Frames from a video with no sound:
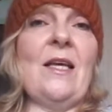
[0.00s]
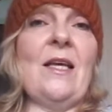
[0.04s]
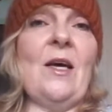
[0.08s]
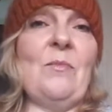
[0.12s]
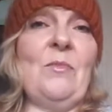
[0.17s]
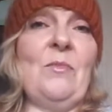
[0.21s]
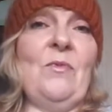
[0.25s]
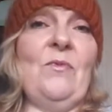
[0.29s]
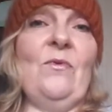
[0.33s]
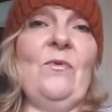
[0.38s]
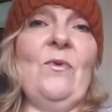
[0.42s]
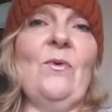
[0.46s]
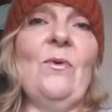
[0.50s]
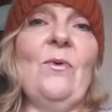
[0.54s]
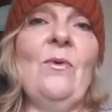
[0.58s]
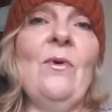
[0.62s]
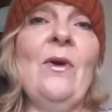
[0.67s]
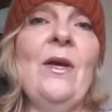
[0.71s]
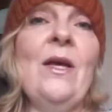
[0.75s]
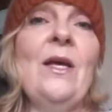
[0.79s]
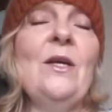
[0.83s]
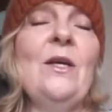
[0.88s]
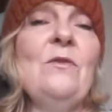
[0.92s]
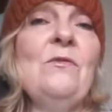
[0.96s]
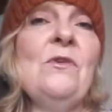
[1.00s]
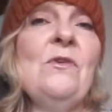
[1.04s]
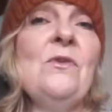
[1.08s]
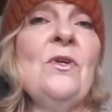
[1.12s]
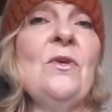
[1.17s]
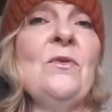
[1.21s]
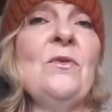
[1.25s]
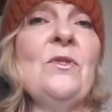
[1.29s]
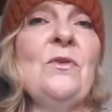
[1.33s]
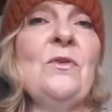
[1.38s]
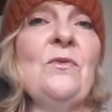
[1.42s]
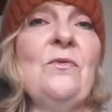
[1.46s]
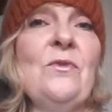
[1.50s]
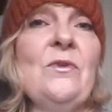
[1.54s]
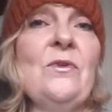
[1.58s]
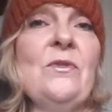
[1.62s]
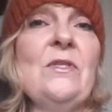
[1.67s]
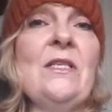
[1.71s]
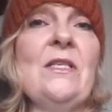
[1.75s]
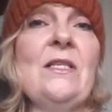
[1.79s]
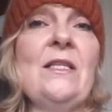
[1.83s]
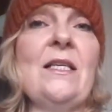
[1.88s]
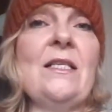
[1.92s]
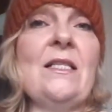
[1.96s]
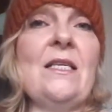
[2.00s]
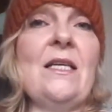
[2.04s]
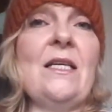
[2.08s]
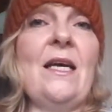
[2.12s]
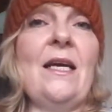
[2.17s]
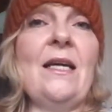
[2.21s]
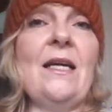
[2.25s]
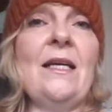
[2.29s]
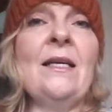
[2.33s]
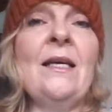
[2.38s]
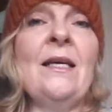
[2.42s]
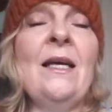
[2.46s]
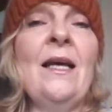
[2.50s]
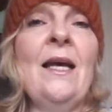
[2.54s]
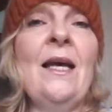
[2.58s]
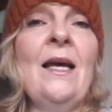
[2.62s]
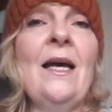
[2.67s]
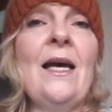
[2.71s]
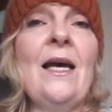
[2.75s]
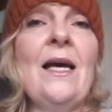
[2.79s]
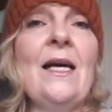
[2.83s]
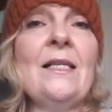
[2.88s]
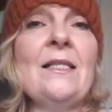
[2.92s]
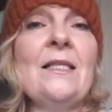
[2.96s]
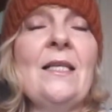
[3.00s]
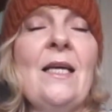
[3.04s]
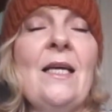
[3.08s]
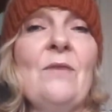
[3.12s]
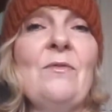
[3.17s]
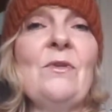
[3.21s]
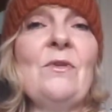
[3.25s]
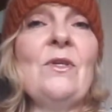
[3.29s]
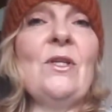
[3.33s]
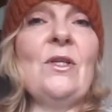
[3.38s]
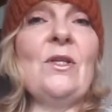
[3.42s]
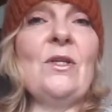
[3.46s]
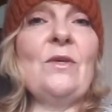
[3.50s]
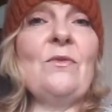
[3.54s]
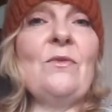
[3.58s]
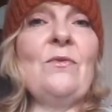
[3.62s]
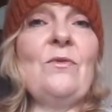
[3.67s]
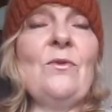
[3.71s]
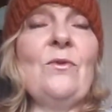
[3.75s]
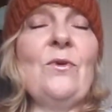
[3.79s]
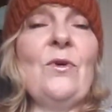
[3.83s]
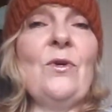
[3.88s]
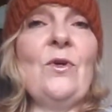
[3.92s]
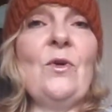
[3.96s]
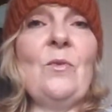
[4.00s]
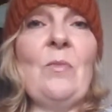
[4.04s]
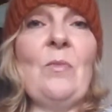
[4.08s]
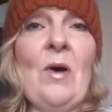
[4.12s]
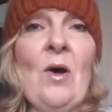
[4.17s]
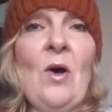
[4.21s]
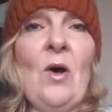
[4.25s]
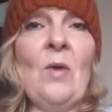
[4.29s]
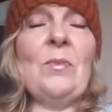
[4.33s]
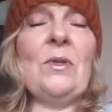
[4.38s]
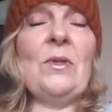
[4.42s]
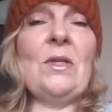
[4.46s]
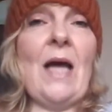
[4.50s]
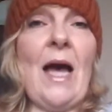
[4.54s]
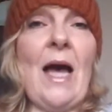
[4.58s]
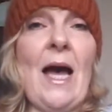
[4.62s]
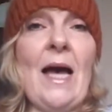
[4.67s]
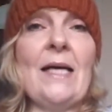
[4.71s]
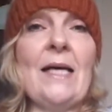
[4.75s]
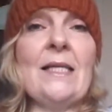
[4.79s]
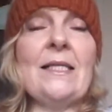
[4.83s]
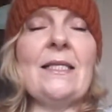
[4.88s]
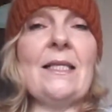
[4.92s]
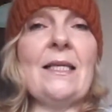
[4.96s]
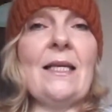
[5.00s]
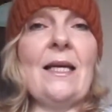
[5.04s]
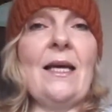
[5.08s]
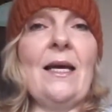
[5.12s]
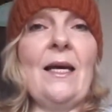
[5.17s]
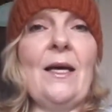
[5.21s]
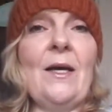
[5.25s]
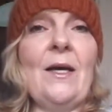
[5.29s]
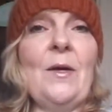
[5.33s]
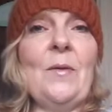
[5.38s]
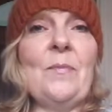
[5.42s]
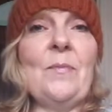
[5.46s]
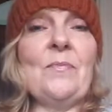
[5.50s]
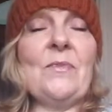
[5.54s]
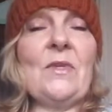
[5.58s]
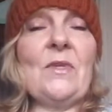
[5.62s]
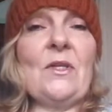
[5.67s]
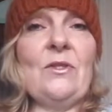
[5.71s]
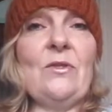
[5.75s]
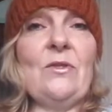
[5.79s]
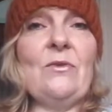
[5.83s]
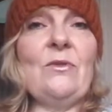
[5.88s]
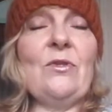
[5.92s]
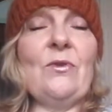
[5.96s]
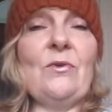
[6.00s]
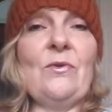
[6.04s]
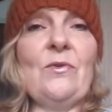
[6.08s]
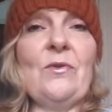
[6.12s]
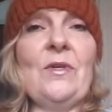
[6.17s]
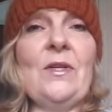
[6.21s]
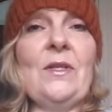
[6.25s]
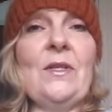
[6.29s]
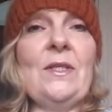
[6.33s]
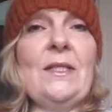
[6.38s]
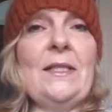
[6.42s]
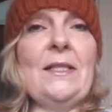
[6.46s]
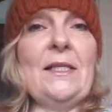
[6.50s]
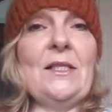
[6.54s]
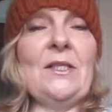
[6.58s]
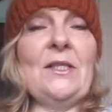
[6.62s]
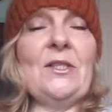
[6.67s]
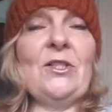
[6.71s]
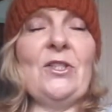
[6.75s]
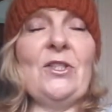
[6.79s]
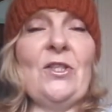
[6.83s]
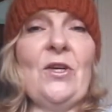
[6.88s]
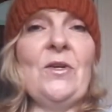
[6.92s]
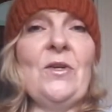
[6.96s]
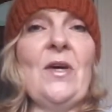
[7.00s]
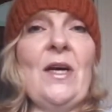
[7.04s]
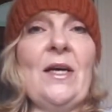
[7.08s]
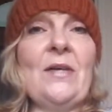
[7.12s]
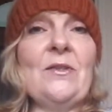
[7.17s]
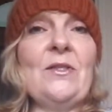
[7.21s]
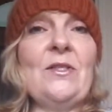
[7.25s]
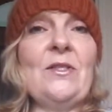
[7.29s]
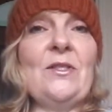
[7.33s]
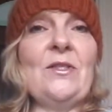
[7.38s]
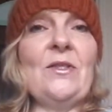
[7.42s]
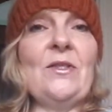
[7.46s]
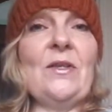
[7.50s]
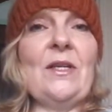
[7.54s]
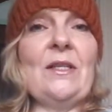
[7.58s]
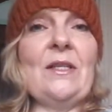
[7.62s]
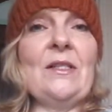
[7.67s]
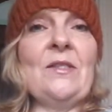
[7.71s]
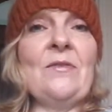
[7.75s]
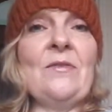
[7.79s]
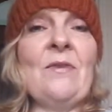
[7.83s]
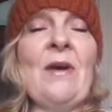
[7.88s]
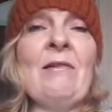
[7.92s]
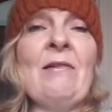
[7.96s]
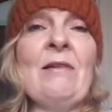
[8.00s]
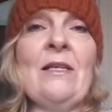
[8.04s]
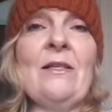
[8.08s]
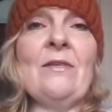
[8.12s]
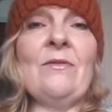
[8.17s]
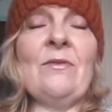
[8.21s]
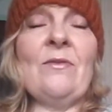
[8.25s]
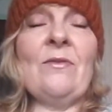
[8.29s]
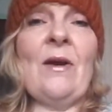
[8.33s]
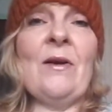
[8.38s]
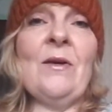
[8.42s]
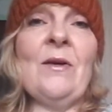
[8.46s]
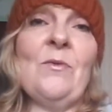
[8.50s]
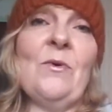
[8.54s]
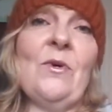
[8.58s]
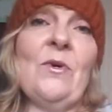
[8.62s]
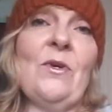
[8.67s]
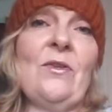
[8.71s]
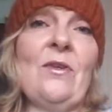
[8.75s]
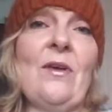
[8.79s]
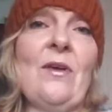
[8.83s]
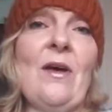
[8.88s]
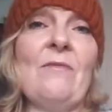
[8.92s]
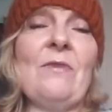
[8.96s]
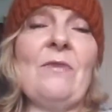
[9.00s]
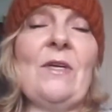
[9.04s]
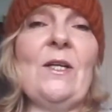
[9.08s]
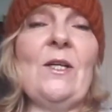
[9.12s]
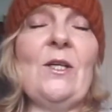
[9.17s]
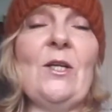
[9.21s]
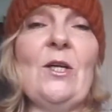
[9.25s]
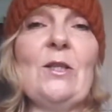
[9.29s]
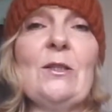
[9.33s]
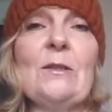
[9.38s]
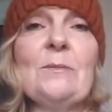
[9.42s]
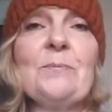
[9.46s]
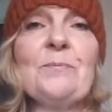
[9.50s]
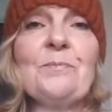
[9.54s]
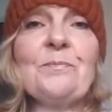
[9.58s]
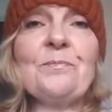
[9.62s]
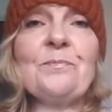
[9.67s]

that before, if you go to Fruity Knitting and have a look for her barbel hat tutorial, and it'll show you how to do it. It's very, very worth having a look.